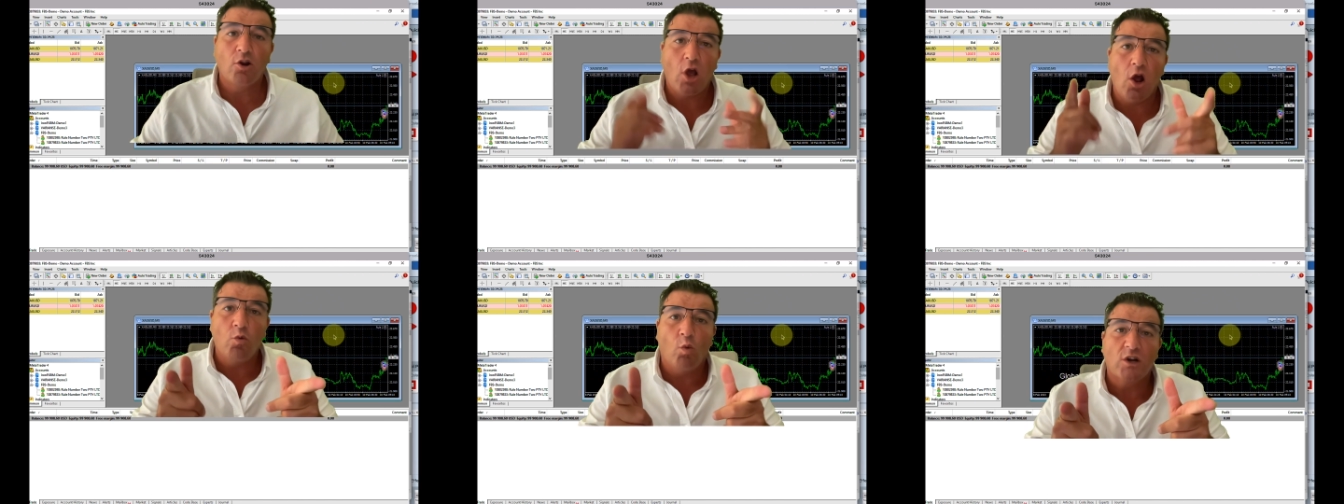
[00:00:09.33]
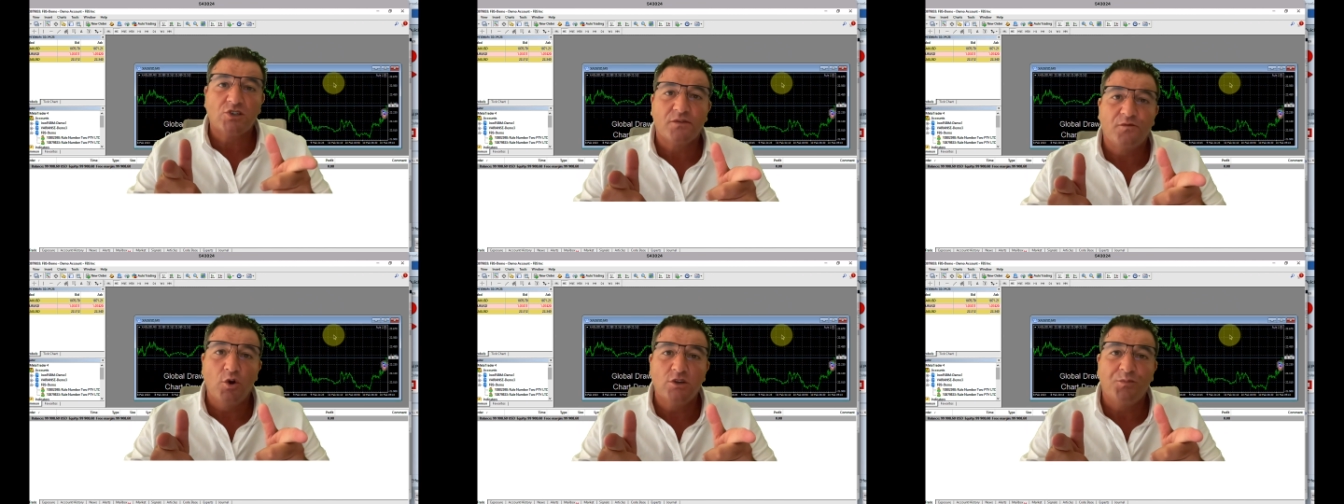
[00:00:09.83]
go and watch the
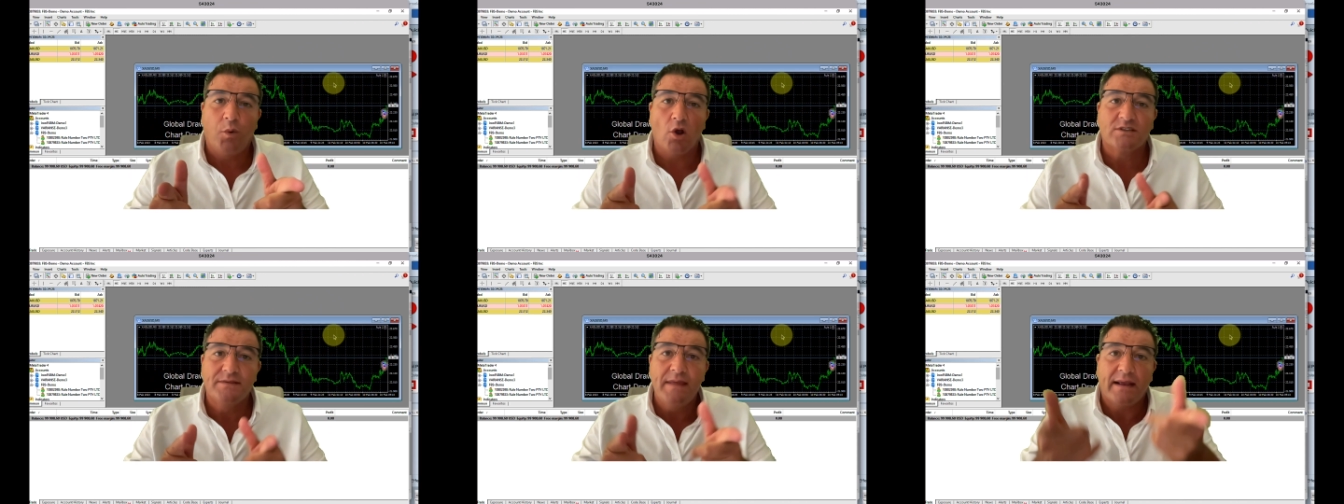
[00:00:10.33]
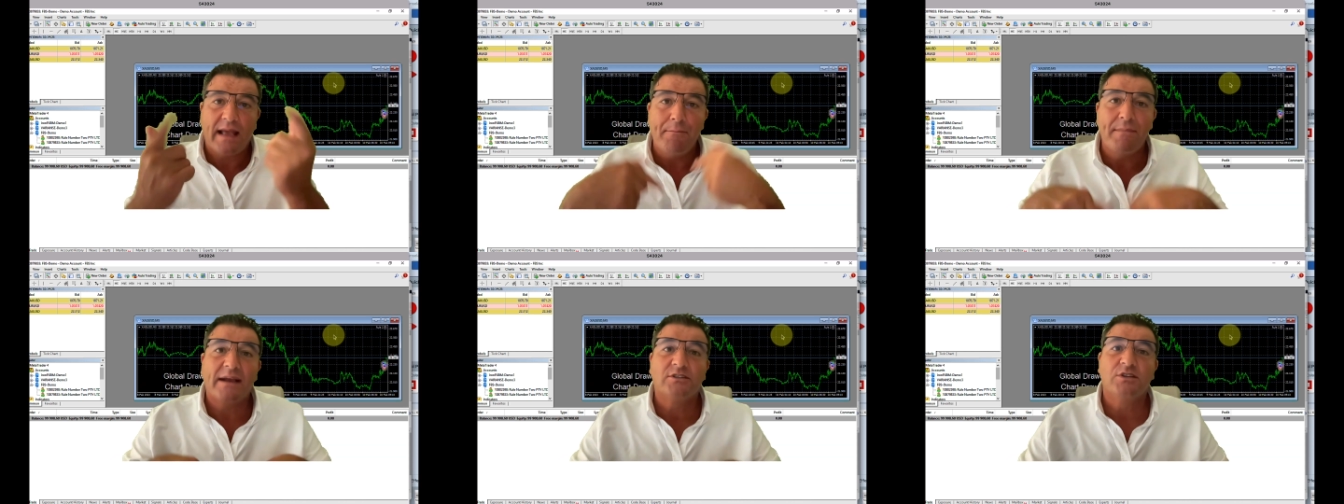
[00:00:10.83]
first part and then
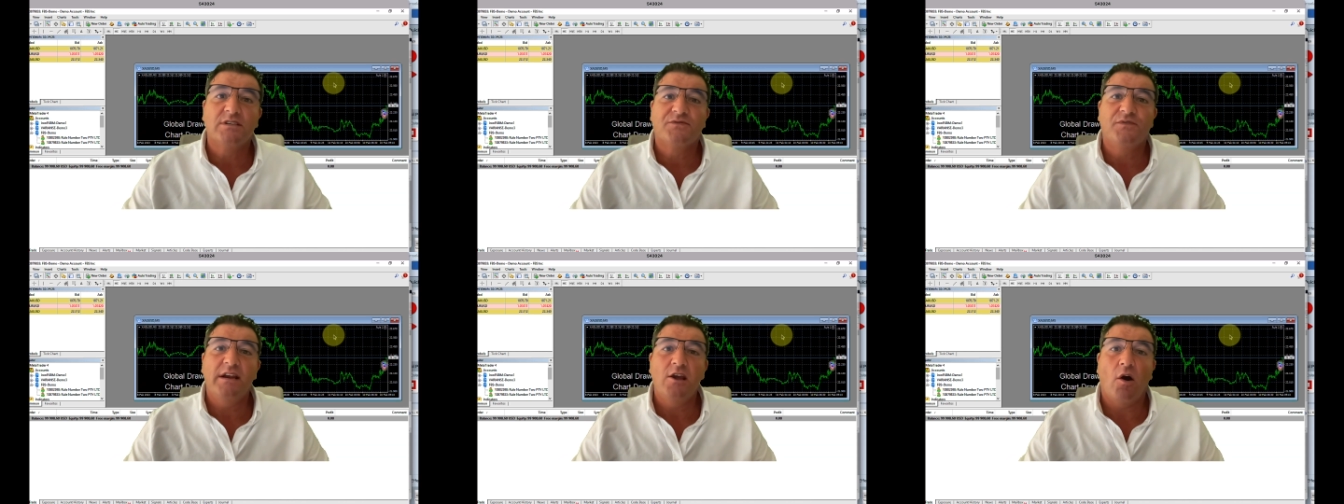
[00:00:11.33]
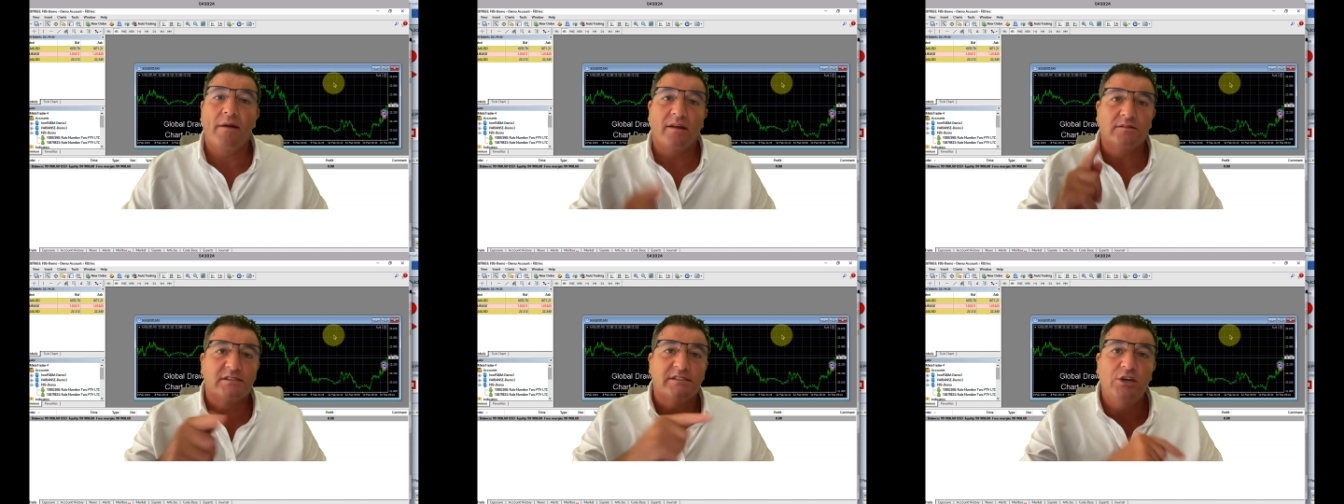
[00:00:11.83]
come back to this video and
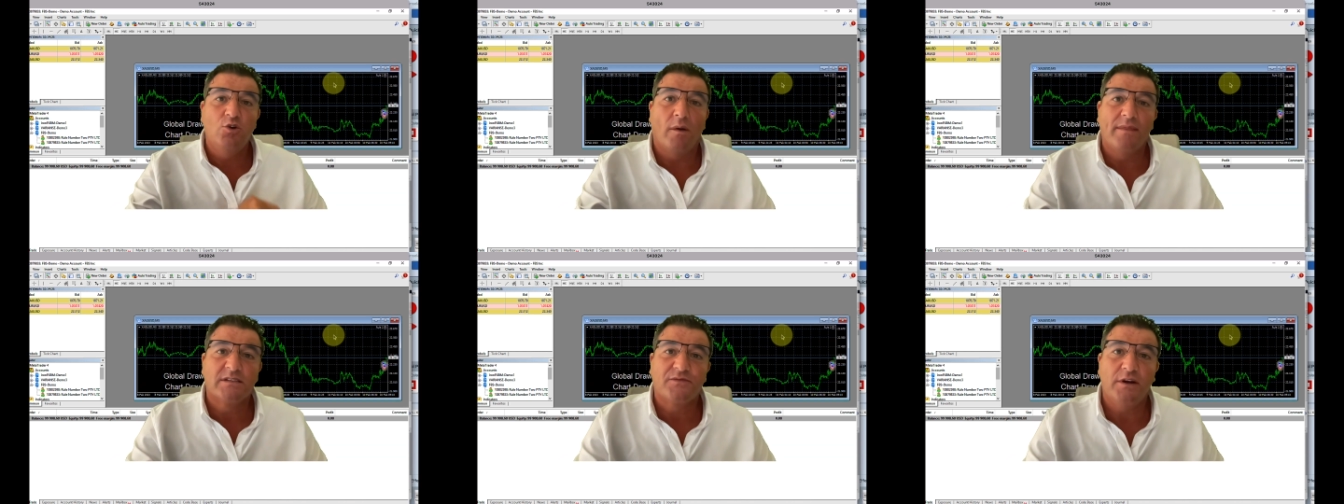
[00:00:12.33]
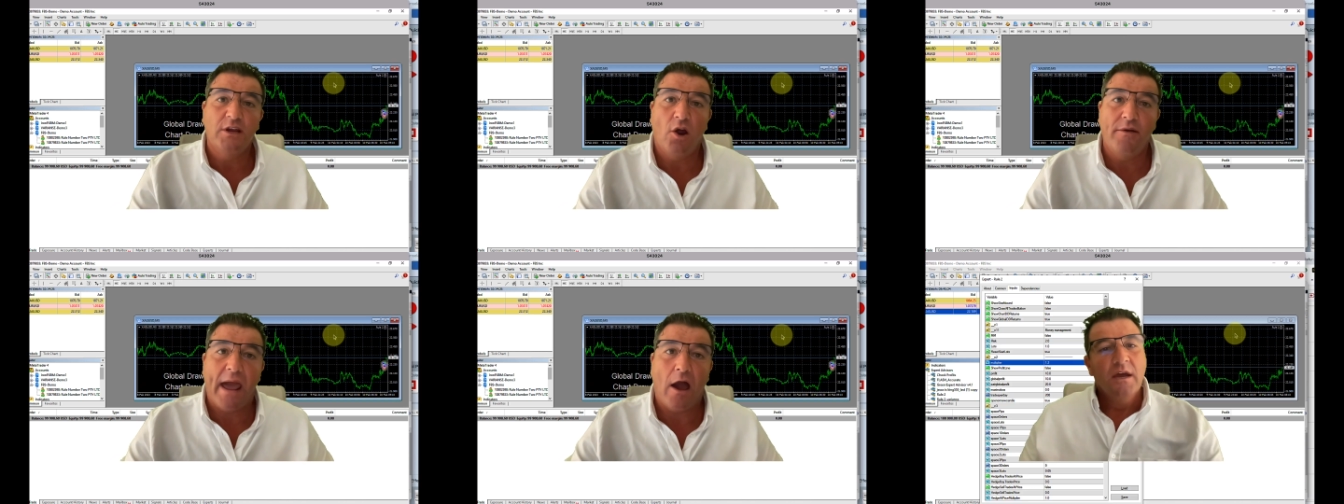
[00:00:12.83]
I'll see you on this
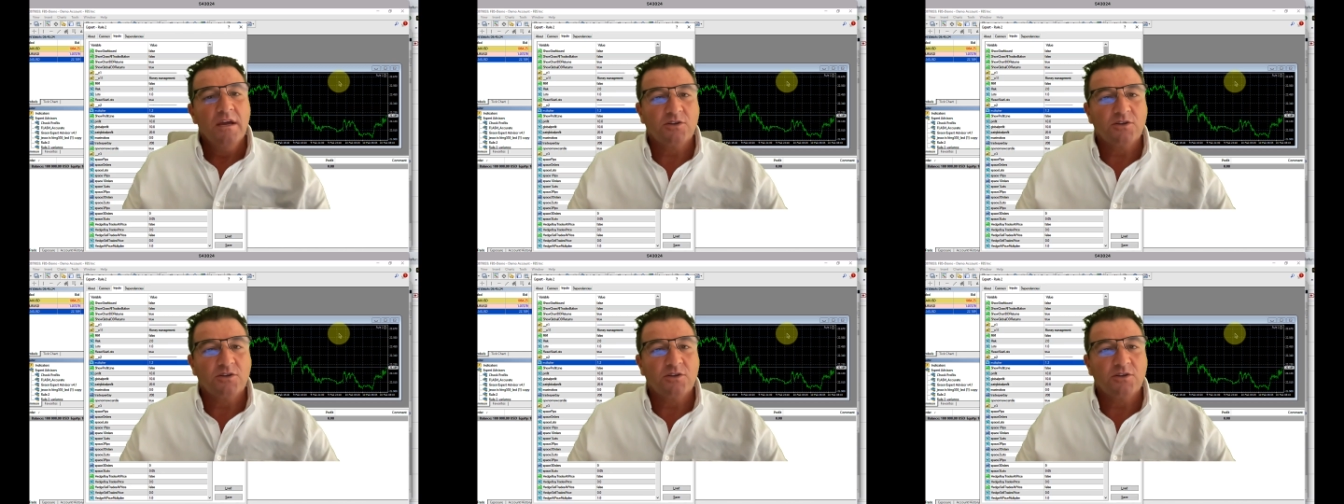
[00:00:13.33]
video now.